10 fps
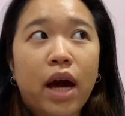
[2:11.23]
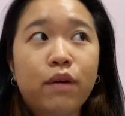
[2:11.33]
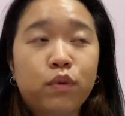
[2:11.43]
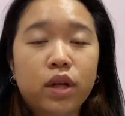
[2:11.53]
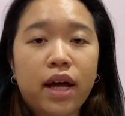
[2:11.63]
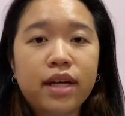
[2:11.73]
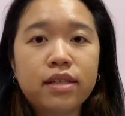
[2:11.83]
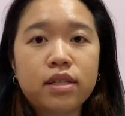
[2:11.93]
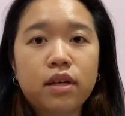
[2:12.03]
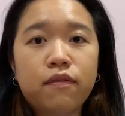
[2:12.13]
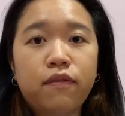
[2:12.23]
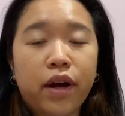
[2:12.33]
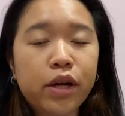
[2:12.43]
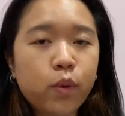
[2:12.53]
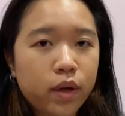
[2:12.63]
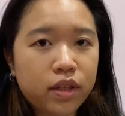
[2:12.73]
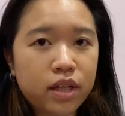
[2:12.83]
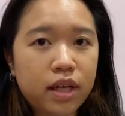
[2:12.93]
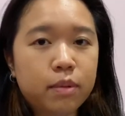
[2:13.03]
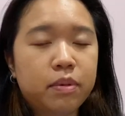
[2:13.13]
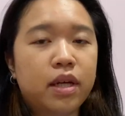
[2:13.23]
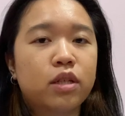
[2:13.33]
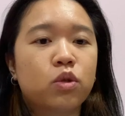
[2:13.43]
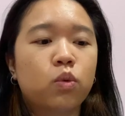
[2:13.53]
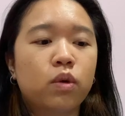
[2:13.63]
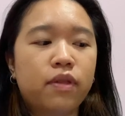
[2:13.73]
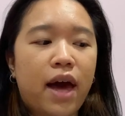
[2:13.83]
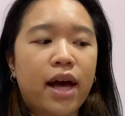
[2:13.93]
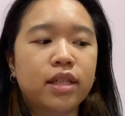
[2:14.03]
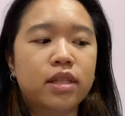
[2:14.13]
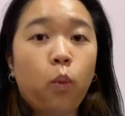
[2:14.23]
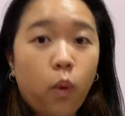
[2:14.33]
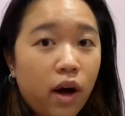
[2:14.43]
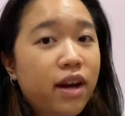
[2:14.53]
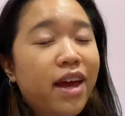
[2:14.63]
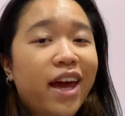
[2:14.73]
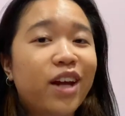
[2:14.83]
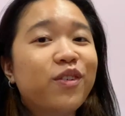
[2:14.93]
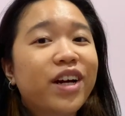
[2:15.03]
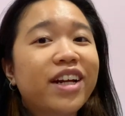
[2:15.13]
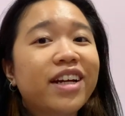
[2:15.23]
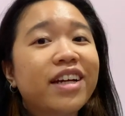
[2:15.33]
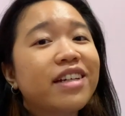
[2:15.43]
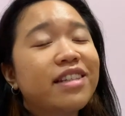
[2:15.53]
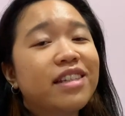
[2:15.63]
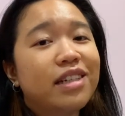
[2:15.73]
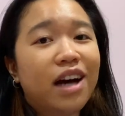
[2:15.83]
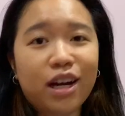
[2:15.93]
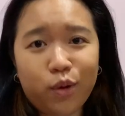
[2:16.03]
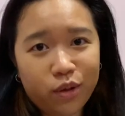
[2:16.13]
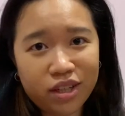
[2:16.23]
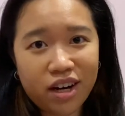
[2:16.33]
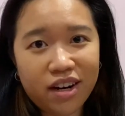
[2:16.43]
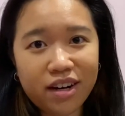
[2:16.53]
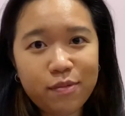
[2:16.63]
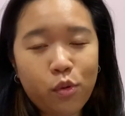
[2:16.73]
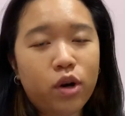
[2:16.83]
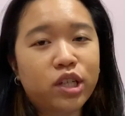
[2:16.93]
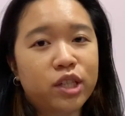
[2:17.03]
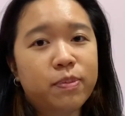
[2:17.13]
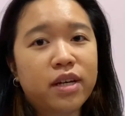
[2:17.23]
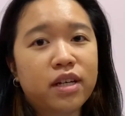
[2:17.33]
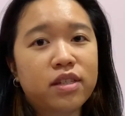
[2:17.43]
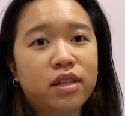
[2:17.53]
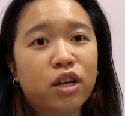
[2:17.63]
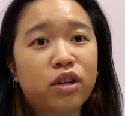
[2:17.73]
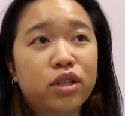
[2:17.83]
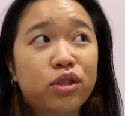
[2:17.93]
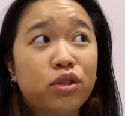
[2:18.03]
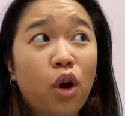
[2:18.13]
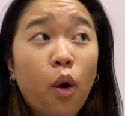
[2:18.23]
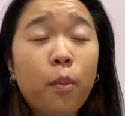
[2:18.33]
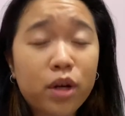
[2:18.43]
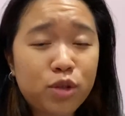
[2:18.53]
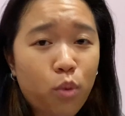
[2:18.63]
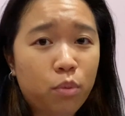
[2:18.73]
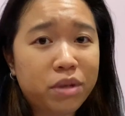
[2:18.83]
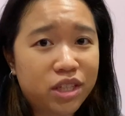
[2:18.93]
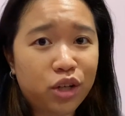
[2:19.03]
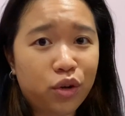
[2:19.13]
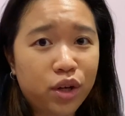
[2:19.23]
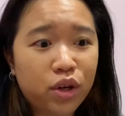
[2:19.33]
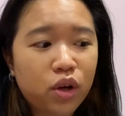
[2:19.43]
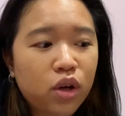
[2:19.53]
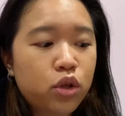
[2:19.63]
I realized very quickly in PA school that one, handwriting is not going to cut anymore just because there is so much more material.